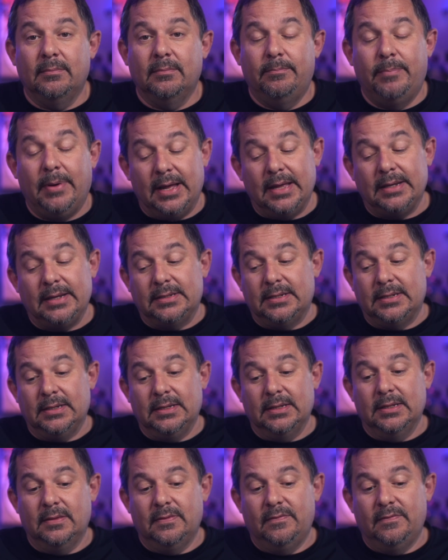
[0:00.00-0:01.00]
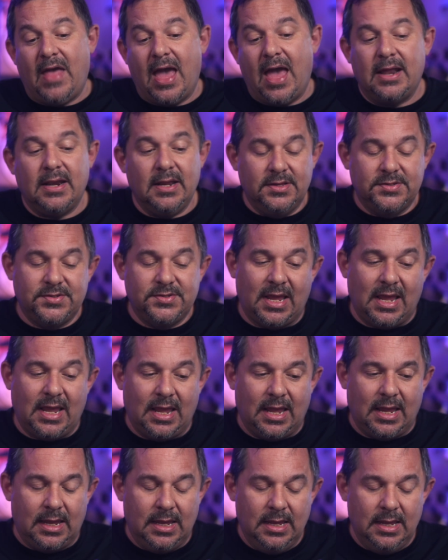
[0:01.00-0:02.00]
But that is
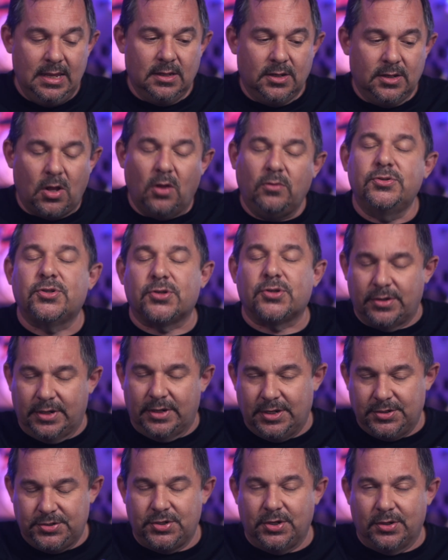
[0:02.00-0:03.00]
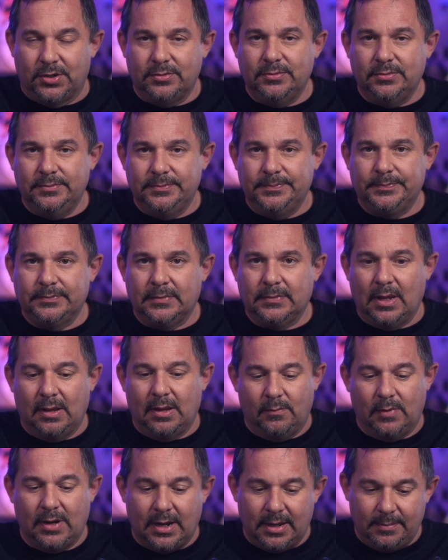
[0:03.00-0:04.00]
a culture issue.
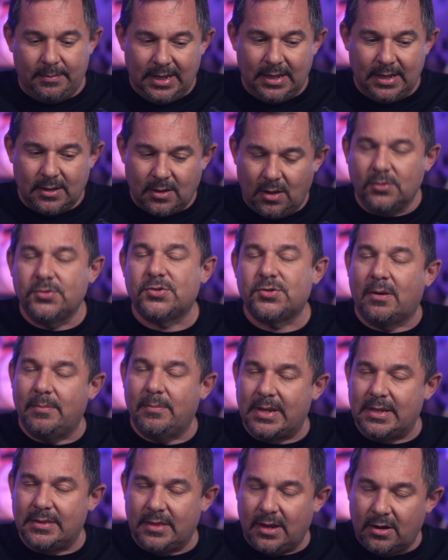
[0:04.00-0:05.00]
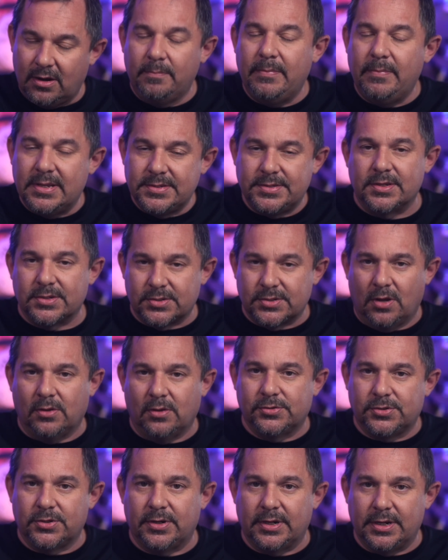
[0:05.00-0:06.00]
And when I mean culture, I mean their business
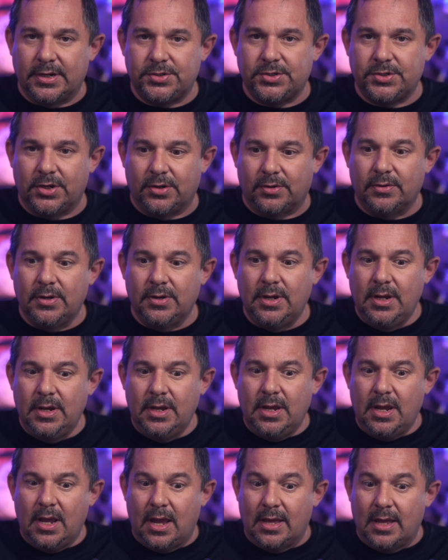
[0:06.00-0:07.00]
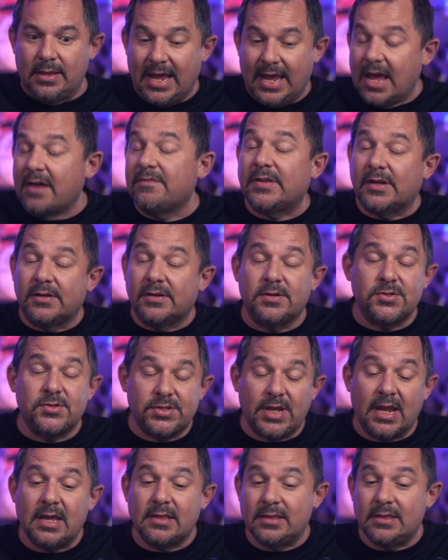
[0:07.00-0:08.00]
culture issue. And they have to
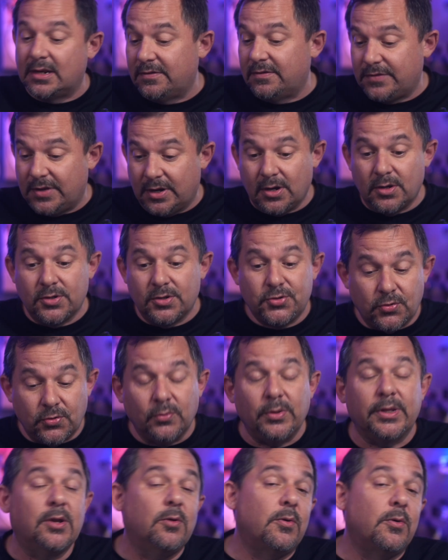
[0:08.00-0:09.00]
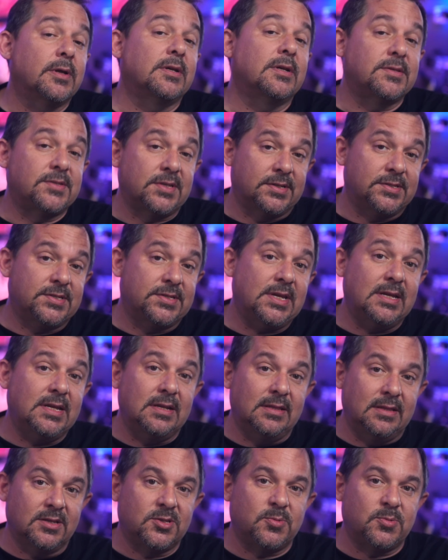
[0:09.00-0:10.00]
understand that if they're truly going to succeed
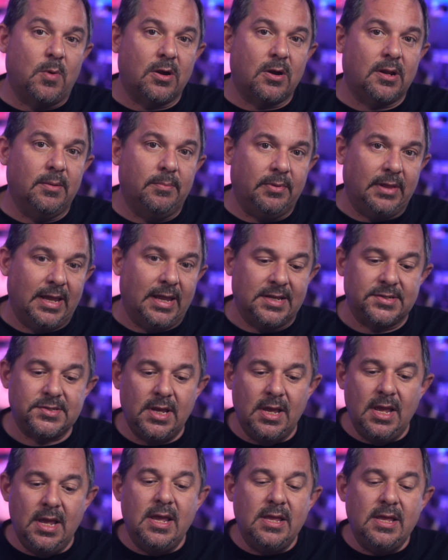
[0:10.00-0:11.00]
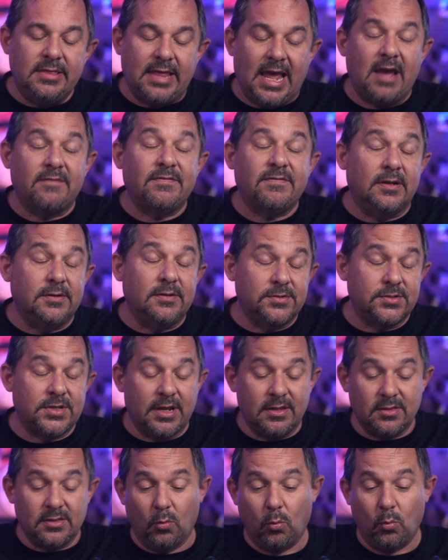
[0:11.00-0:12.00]
in this marketplace, they have to
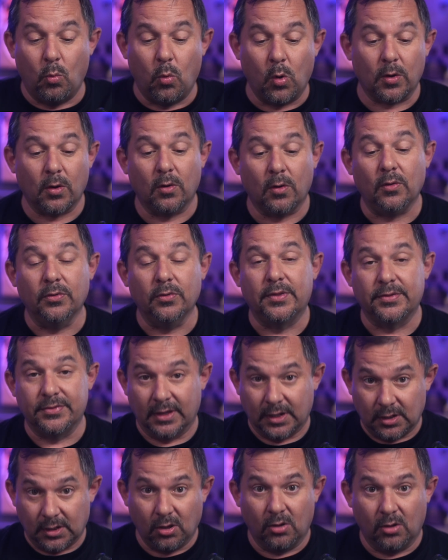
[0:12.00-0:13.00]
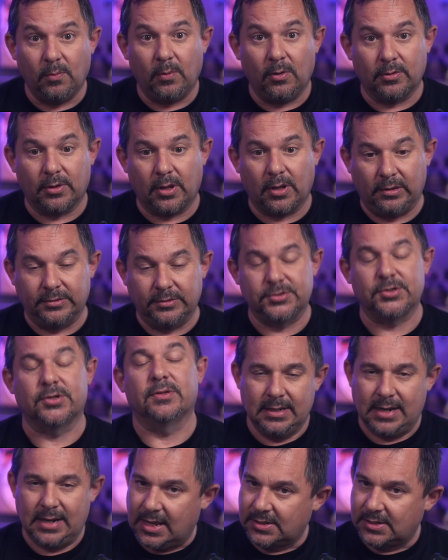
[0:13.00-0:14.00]
understand the world, the global culture,
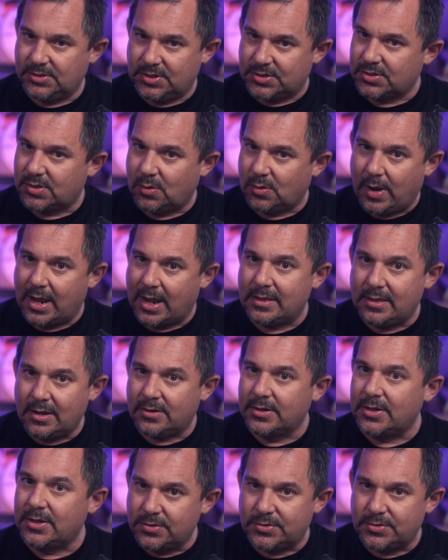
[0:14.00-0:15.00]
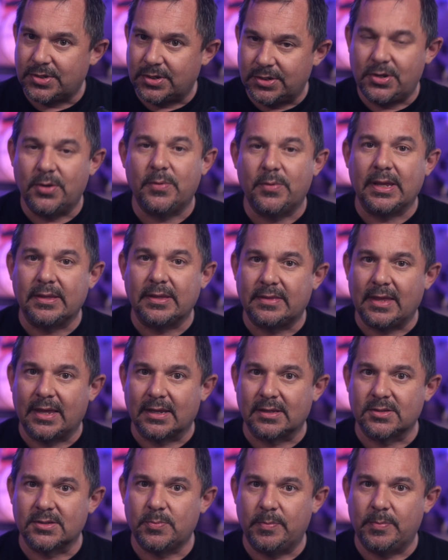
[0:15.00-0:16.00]
not just the way they're used to doing
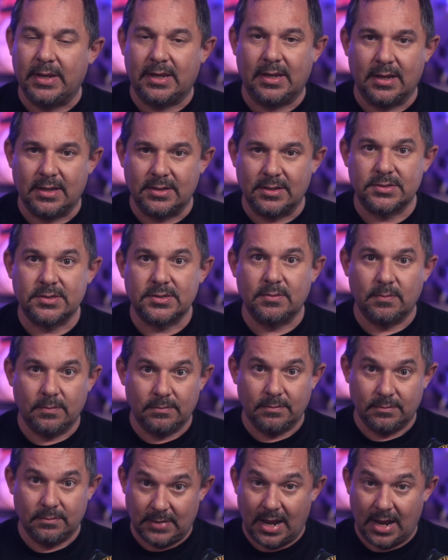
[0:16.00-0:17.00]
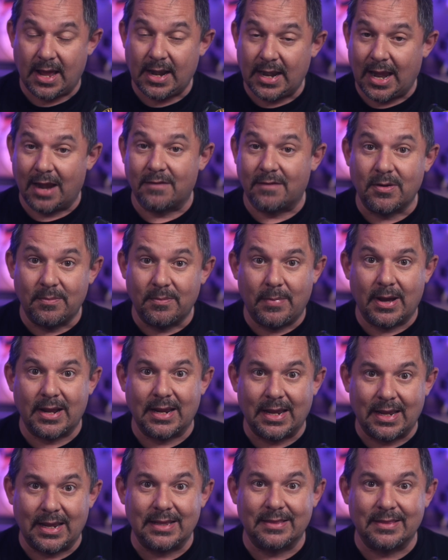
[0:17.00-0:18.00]
things, because not
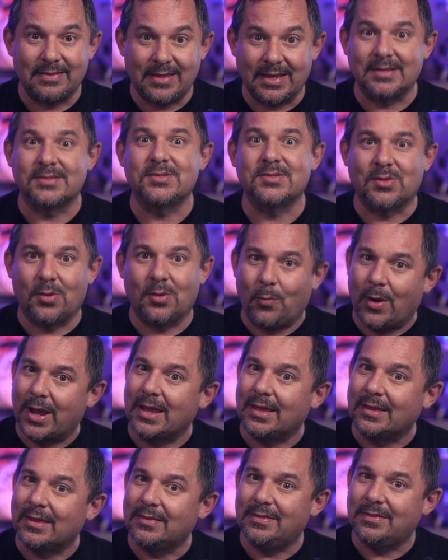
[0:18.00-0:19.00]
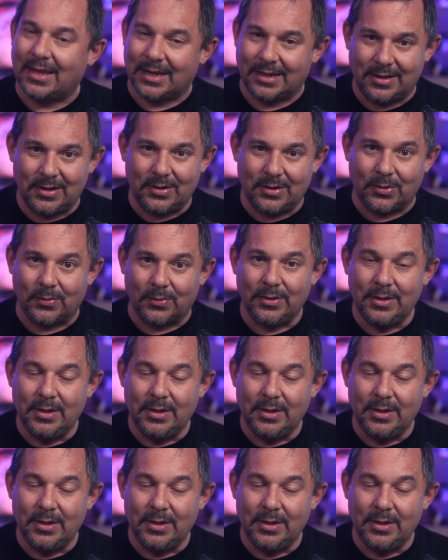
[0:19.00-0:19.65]
everybody thinks the way they do.